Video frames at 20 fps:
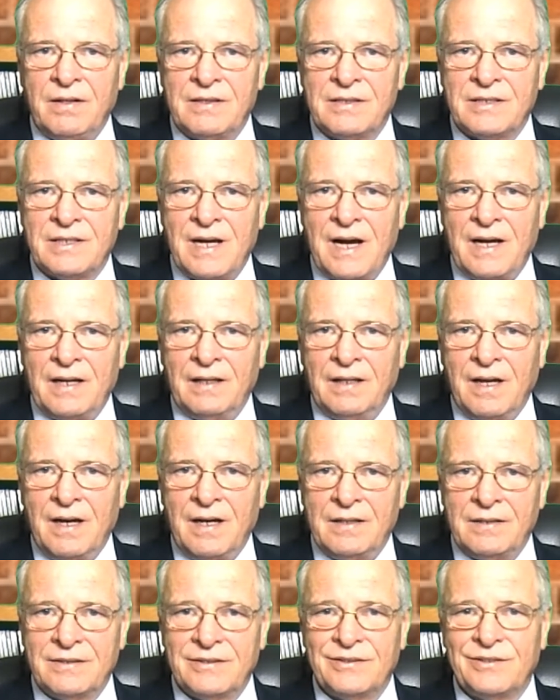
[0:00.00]
the
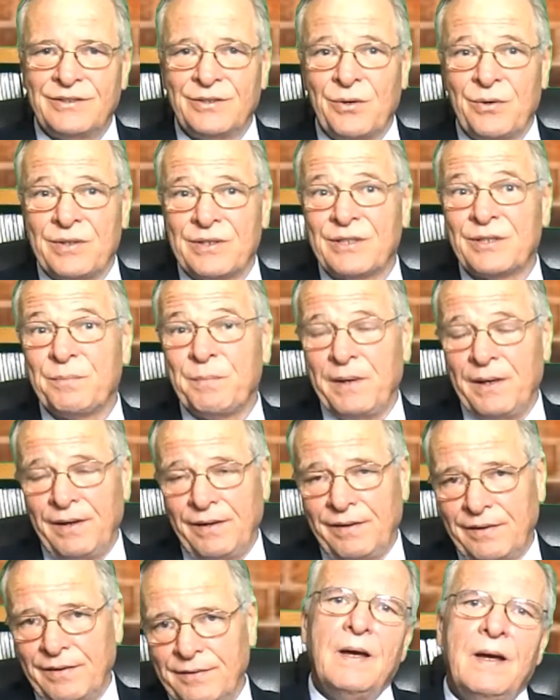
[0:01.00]
sidelines, so to speak.
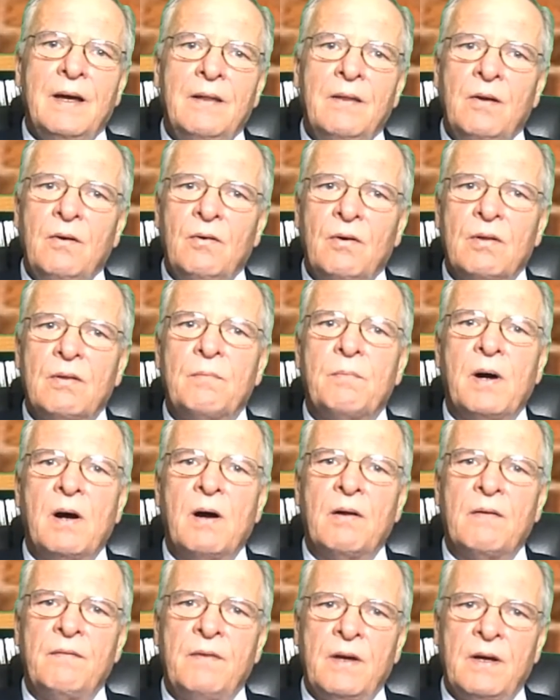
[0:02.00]
In the northern
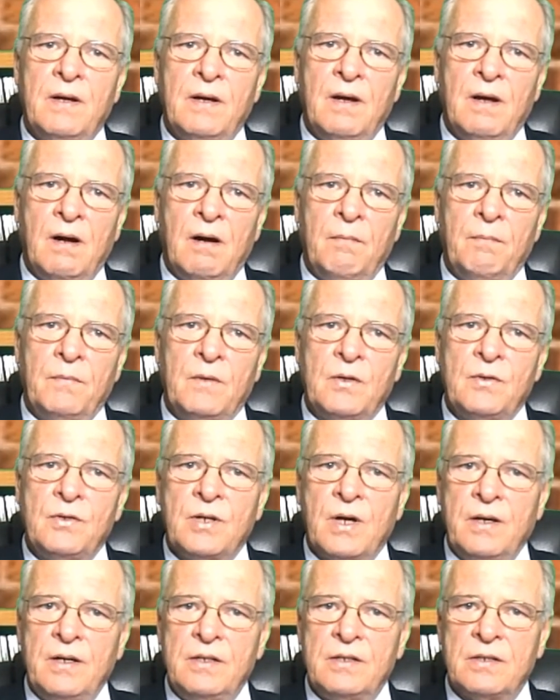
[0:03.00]
part of Vietnam, the
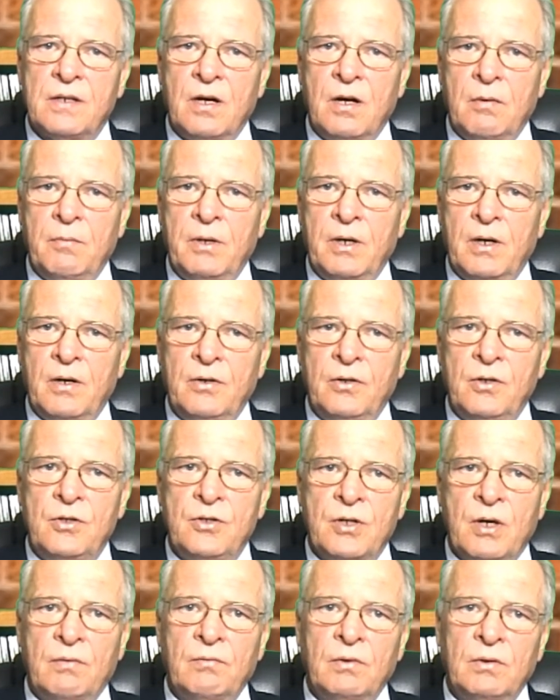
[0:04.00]
Chinese army under
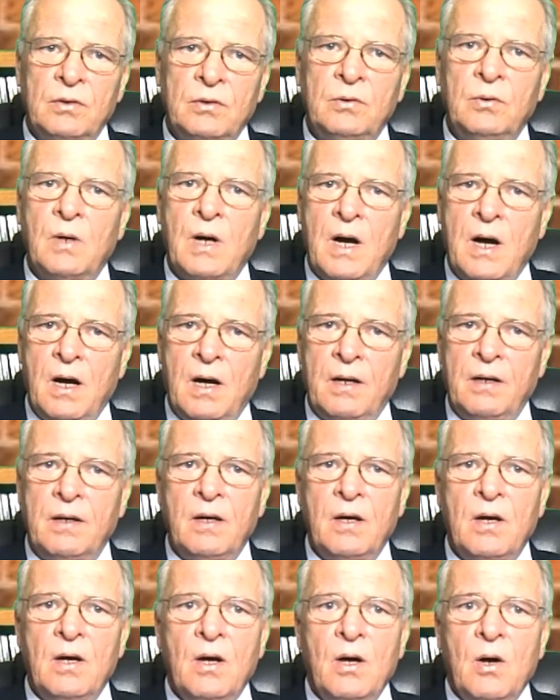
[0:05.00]
General Liu Han
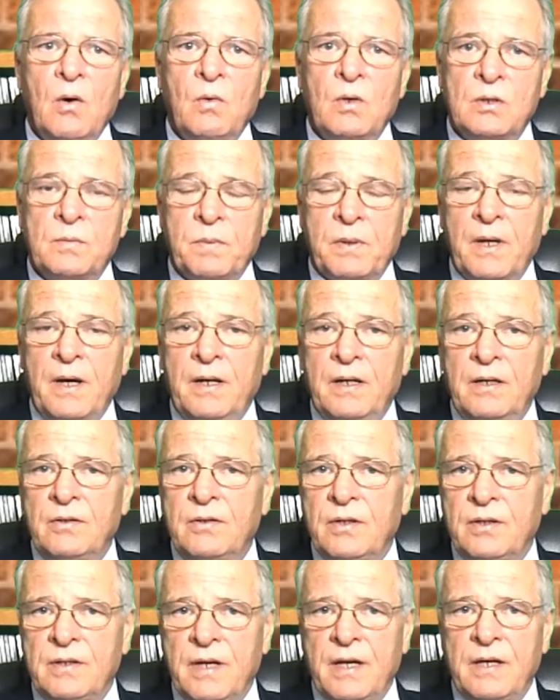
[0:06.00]
was planning
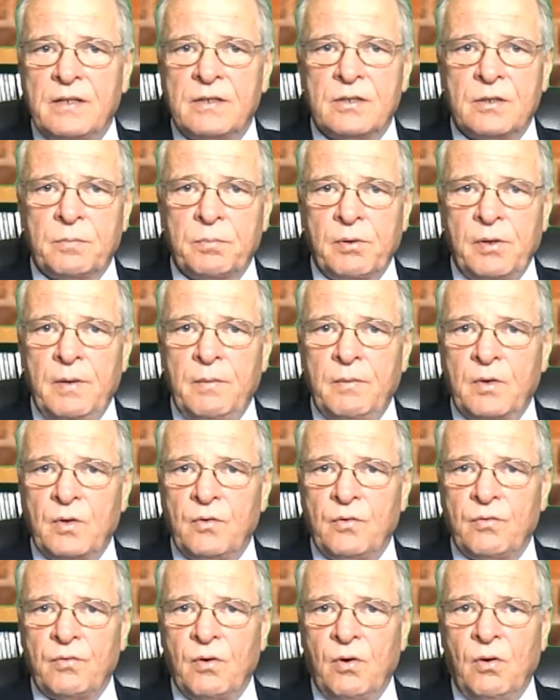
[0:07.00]
to take supreme
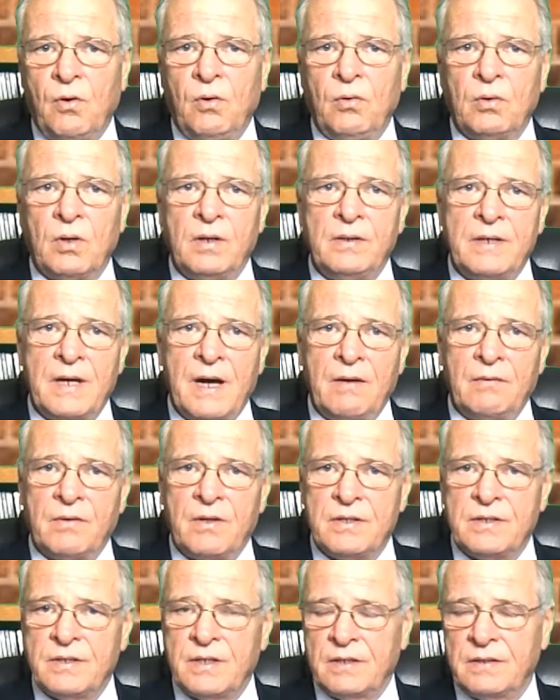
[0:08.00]
control down to
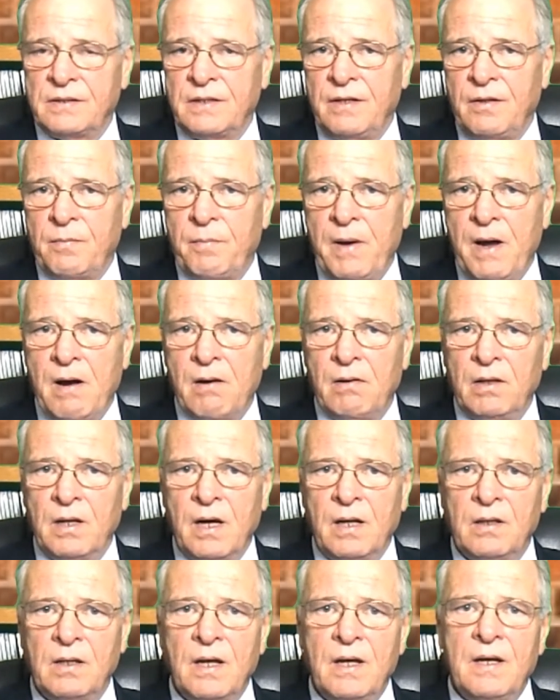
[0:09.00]
the 16th
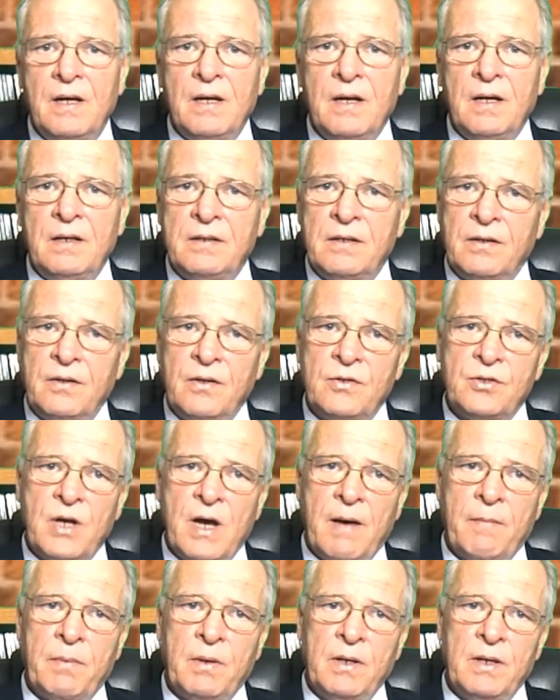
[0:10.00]
parallel until the
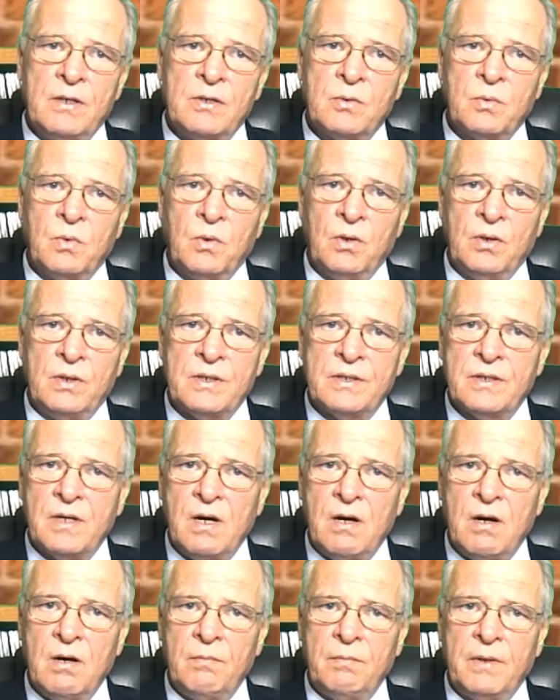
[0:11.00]
Japanese were
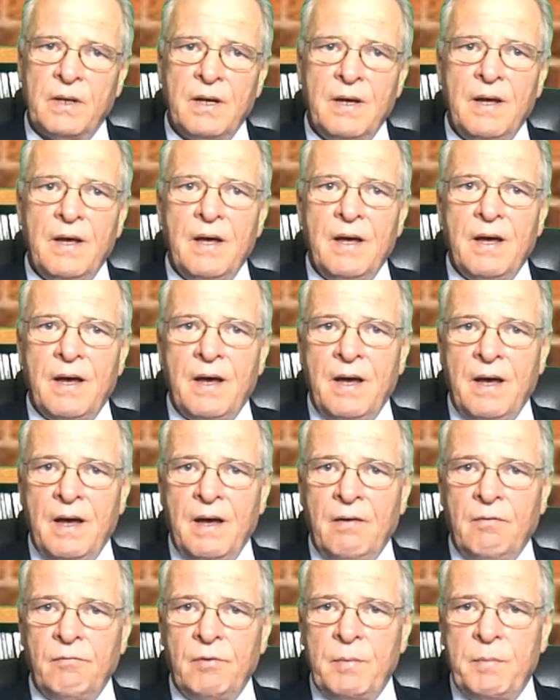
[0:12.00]
disarmed
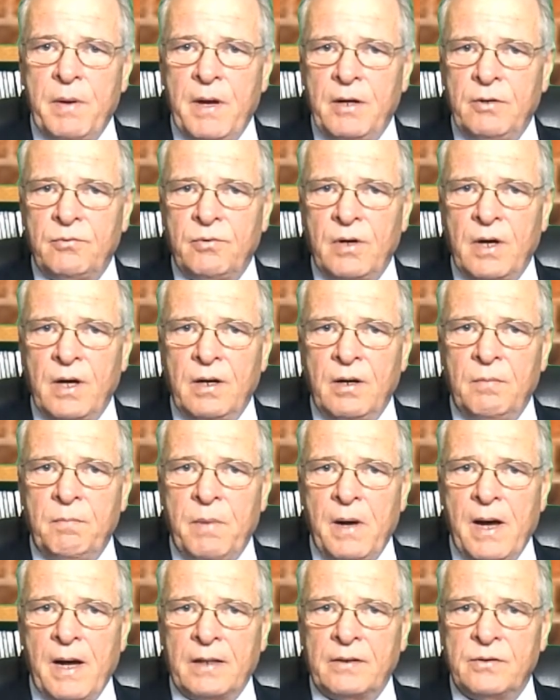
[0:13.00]
and repatriated
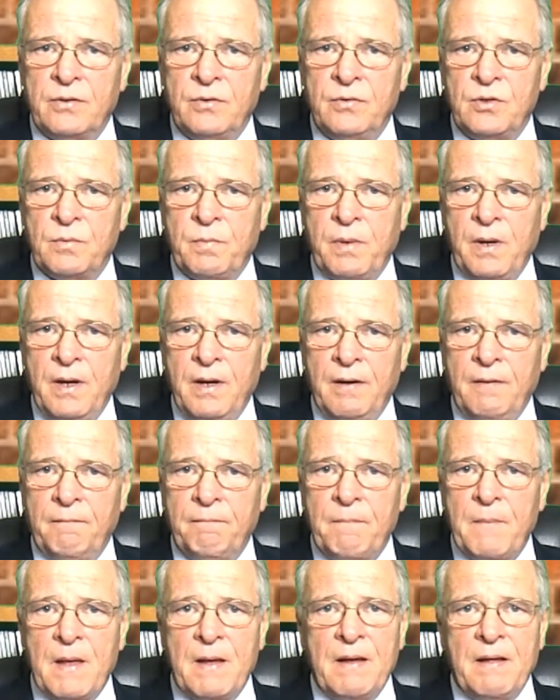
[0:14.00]
back to Japan.
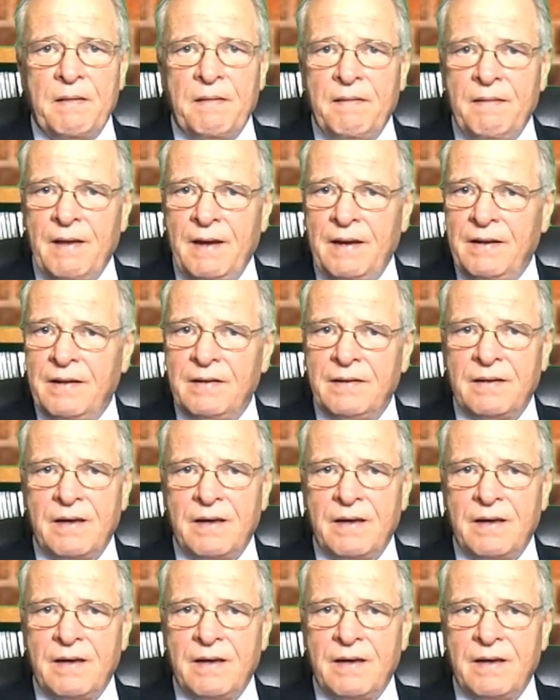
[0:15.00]
They didn't